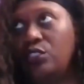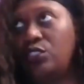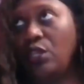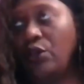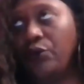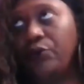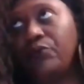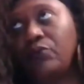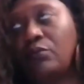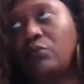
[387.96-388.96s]
So
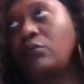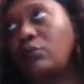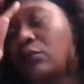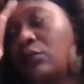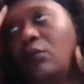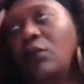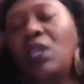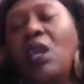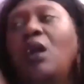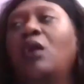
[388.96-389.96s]

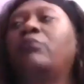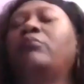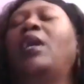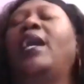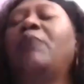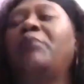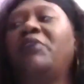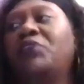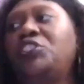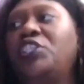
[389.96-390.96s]
I had my
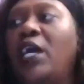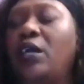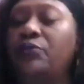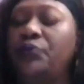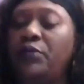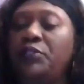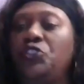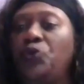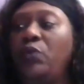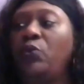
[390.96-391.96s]
first child when I was
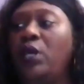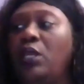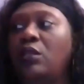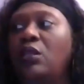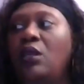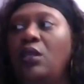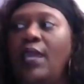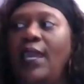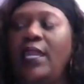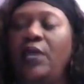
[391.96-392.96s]
21,
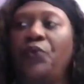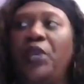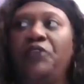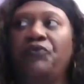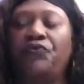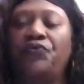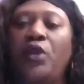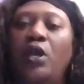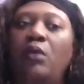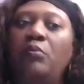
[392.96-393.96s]
and I went
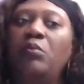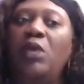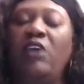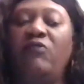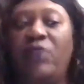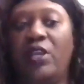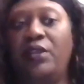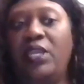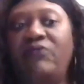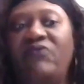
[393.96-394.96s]
from a
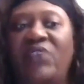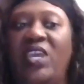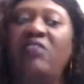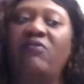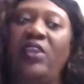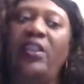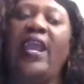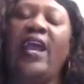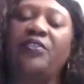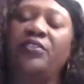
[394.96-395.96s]
very fit, very
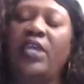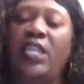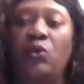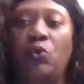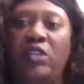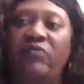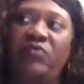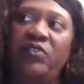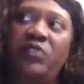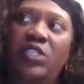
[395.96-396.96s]
athletic
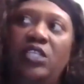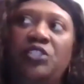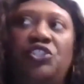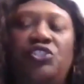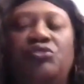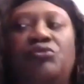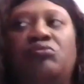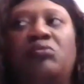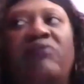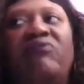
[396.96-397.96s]
150
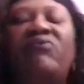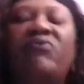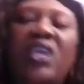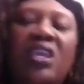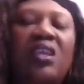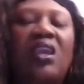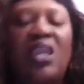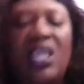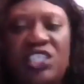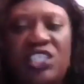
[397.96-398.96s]
to a
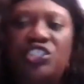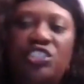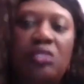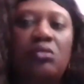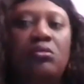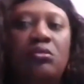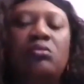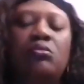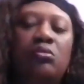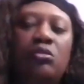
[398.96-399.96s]
fit-ish
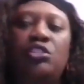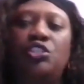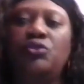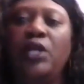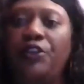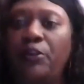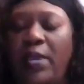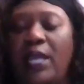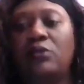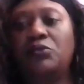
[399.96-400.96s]
200
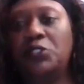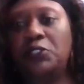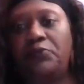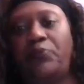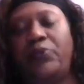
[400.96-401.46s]
pounds.